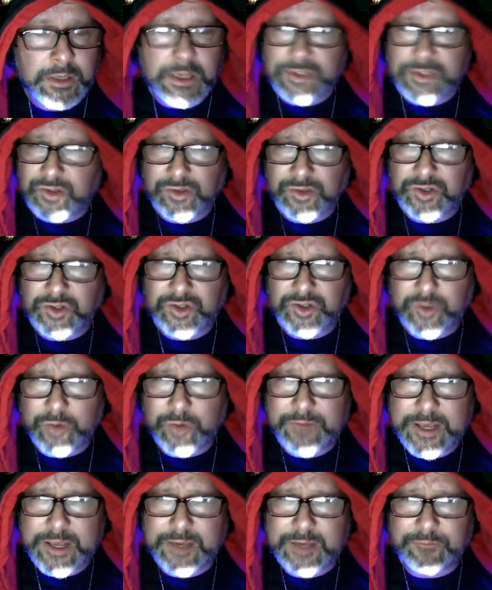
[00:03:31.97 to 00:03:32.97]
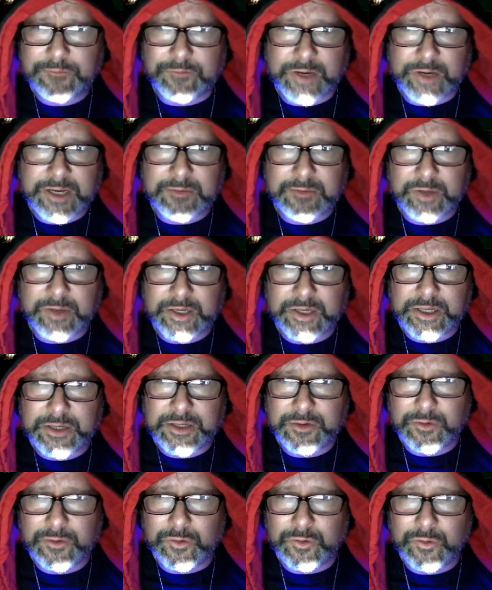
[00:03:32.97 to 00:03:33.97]
It's also shorthand for anybody
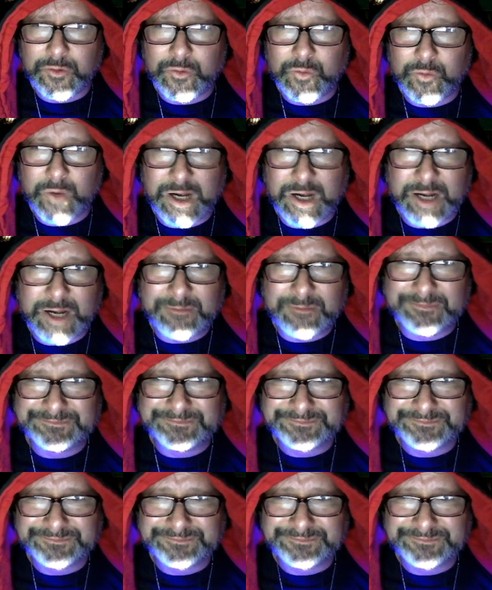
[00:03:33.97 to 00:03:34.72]
who